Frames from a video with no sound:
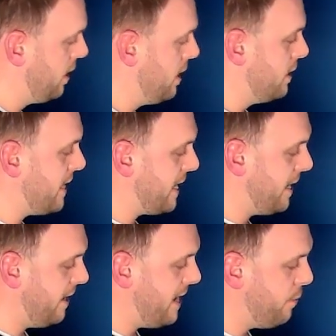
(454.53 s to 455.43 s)

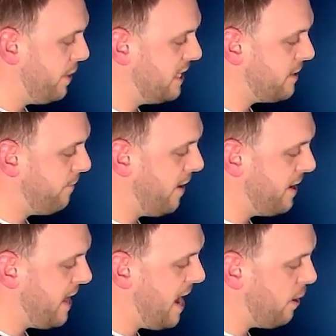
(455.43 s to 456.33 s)
Secondly, we need to find
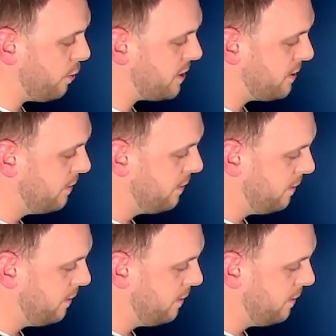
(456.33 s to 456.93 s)
the house.